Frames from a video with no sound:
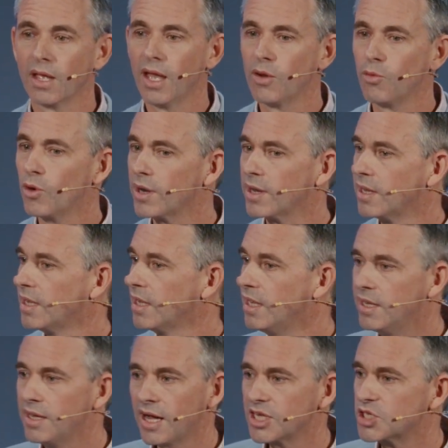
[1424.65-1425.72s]
And what
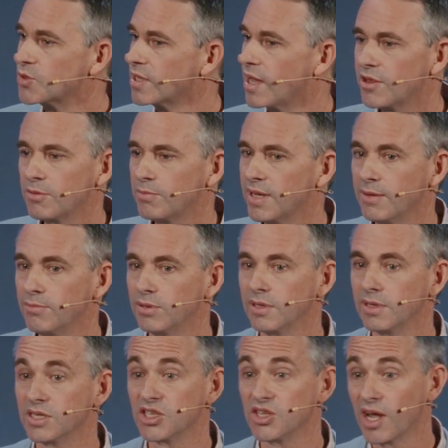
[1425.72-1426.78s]
He does with other
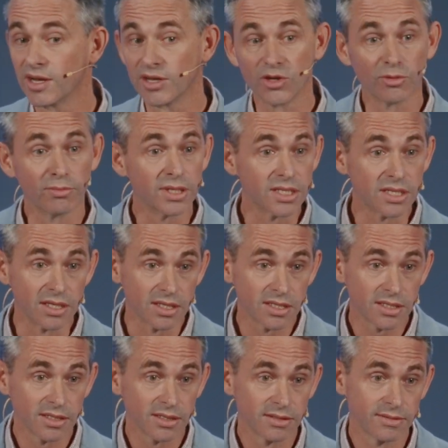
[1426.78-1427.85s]
people is none of your
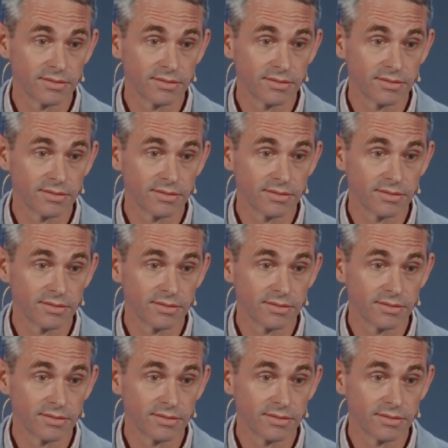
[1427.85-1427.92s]
business.